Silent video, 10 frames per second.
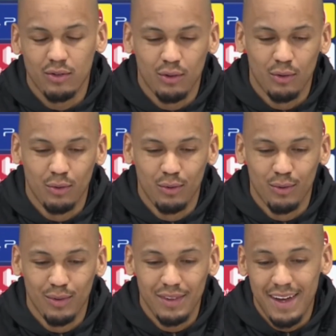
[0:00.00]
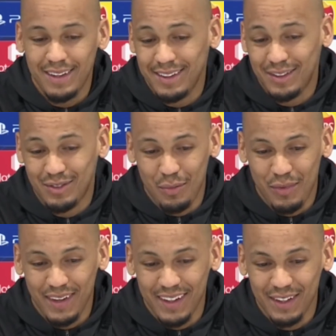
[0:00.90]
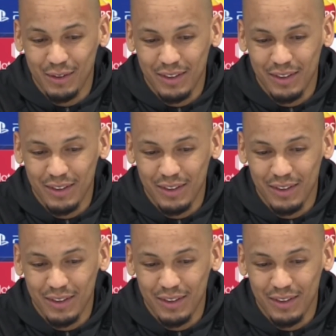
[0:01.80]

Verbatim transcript: So yeah, this is something new.